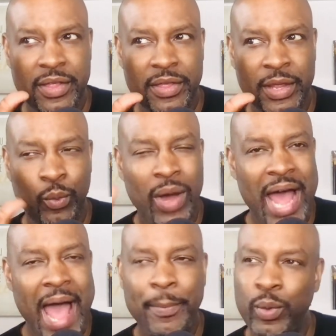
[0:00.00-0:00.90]
then what
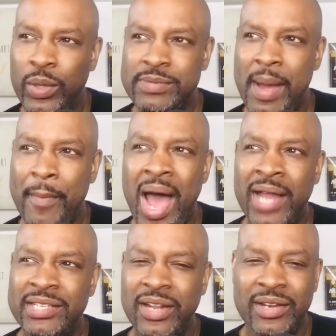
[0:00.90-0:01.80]
happened was my
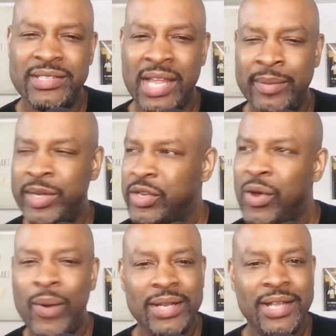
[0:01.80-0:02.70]
mind started telling me, you know
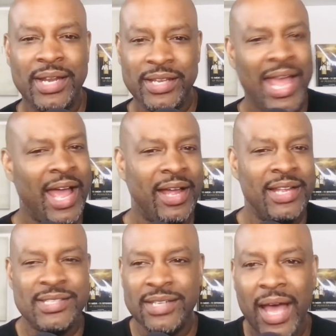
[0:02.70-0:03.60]
what, Danny, yeah,
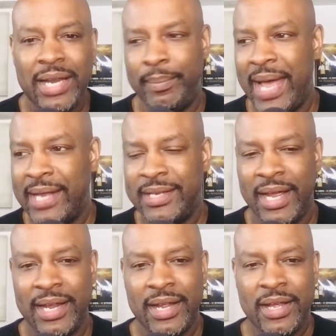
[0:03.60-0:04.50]
it's not a bad
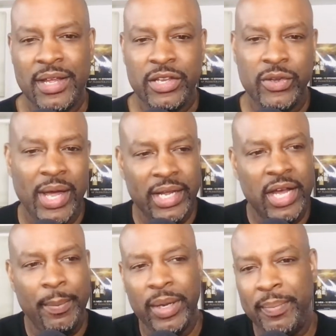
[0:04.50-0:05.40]
day. You had a
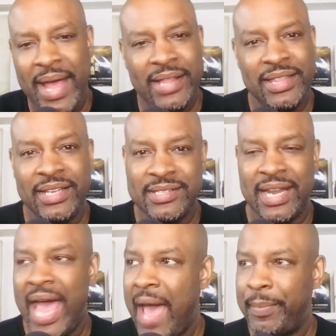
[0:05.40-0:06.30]
couple of bad things that
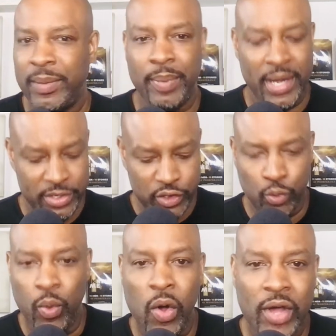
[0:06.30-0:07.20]
happened, but you
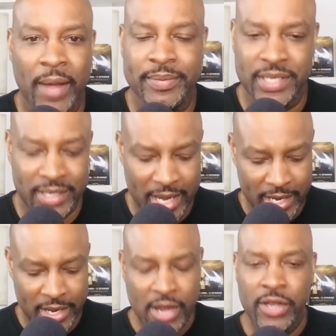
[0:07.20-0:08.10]
woke up
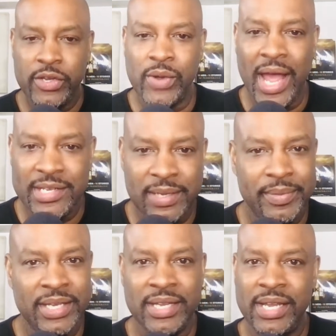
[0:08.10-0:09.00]
today. You had
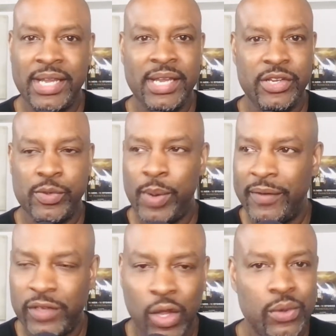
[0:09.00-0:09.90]
something to eat. You
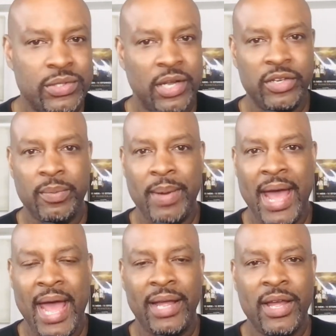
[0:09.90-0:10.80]
put clothes on your
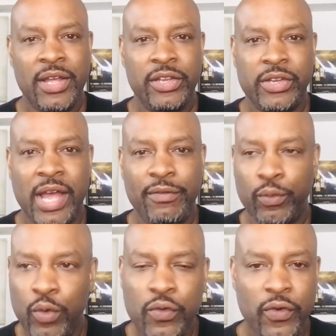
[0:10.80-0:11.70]
back. You have a
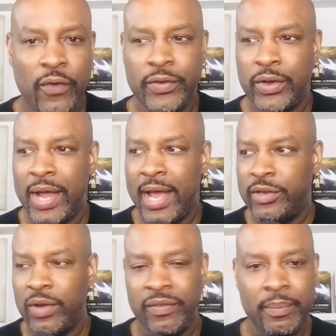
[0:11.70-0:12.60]
roof over your head.
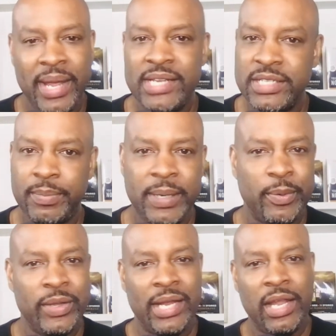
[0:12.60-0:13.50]
You have amazing
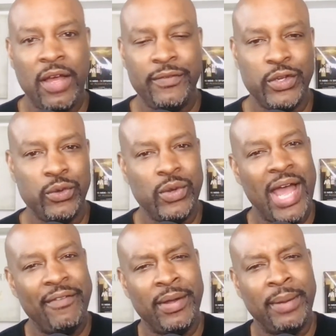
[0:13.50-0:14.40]
people that love you. You
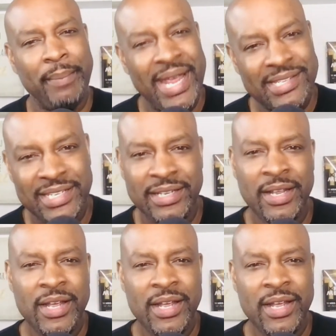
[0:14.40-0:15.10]
have an amazing